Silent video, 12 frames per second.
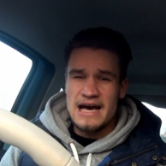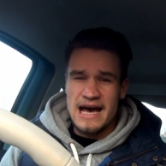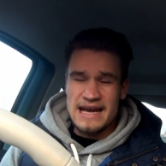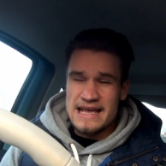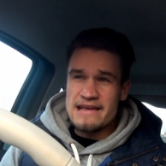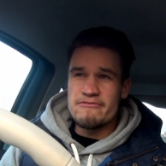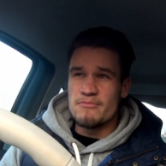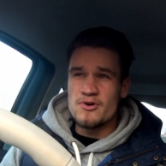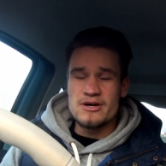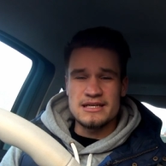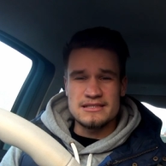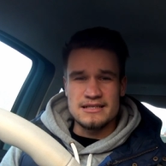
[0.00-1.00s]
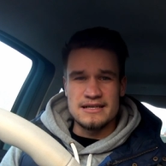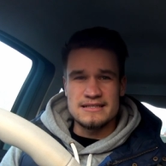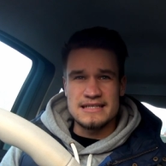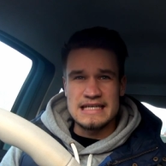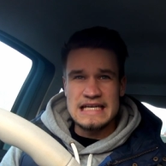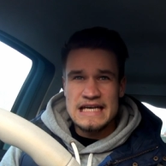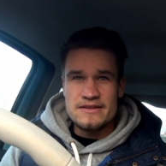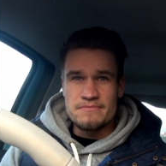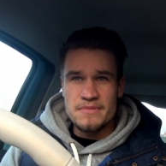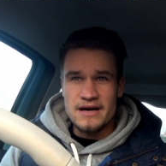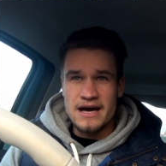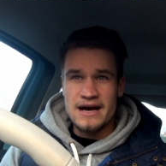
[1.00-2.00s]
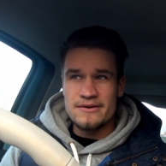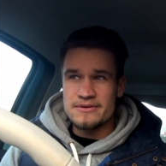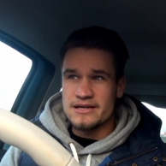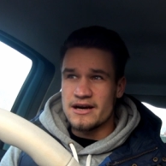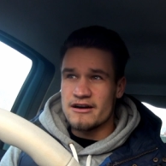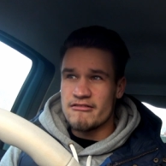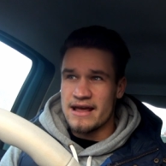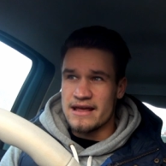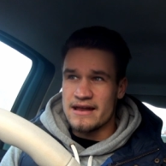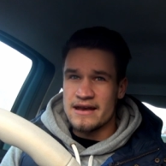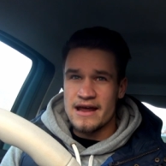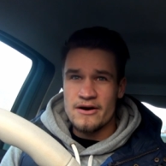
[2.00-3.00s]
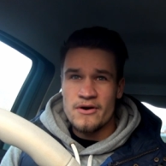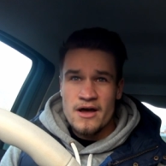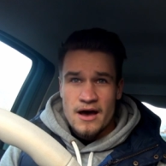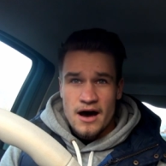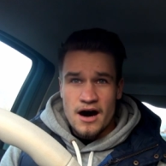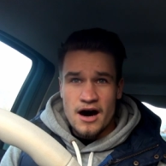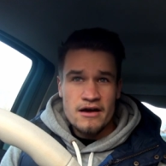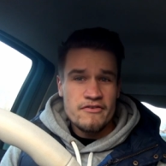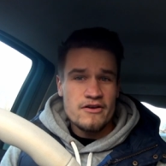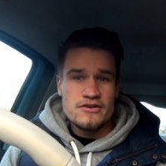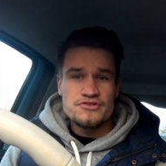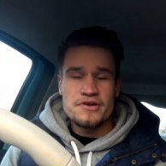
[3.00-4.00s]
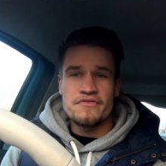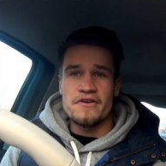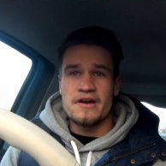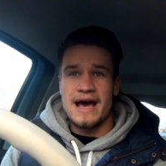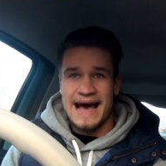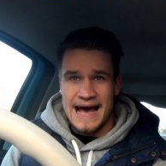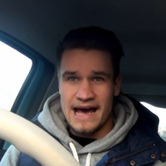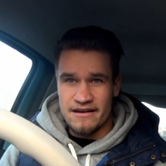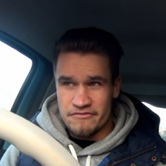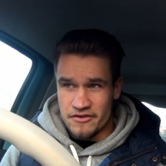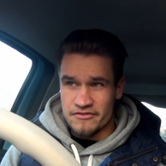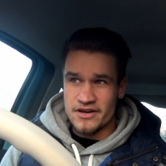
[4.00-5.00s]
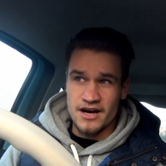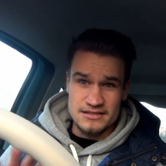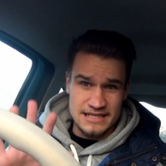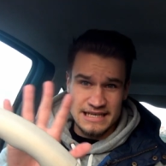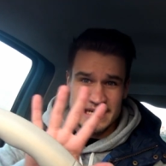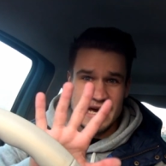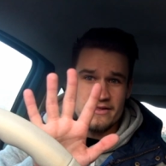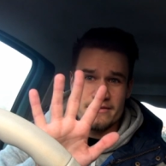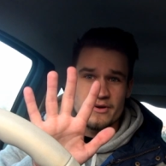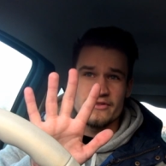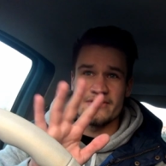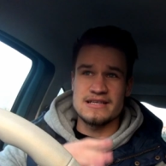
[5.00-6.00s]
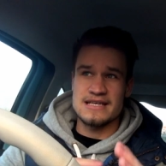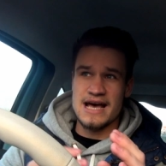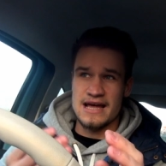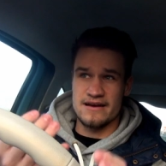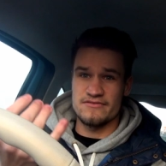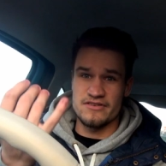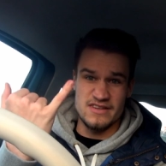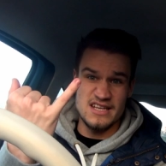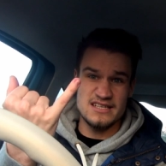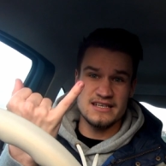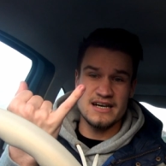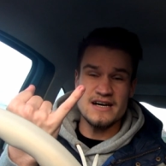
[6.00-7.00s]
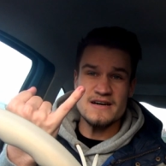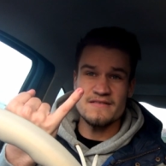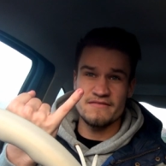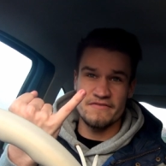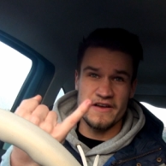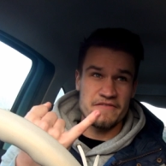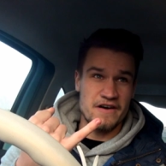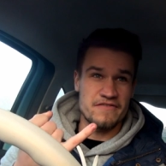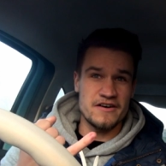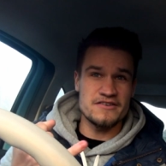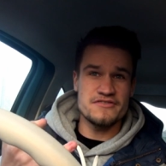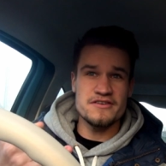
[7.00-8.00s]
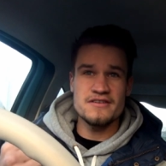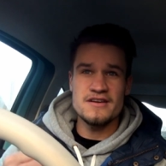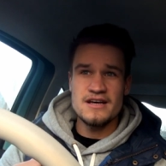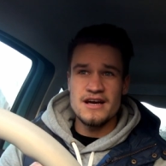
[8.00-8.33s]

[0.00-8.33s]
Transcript: and even more exciting than my Audi R eight. And now, I've only driven a handful of cars. I can count them on this hand. I've driven this car, Fiat five hundred,